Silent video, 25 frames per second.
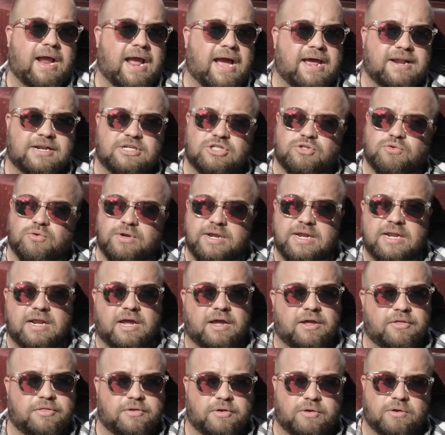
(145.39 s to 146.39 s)
how to treat
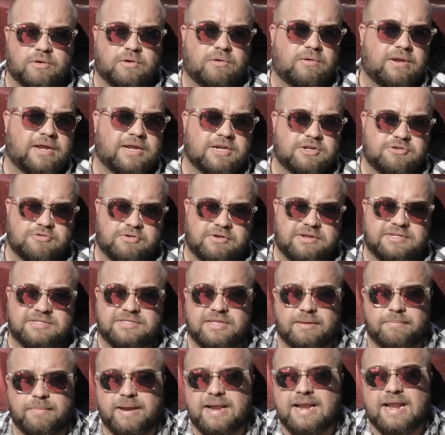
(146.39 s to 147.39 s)
other injuries
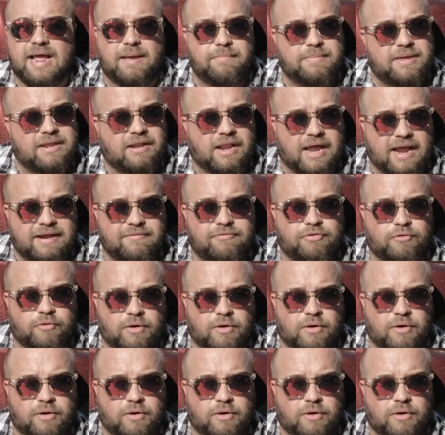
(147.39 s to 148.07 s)
that may not be life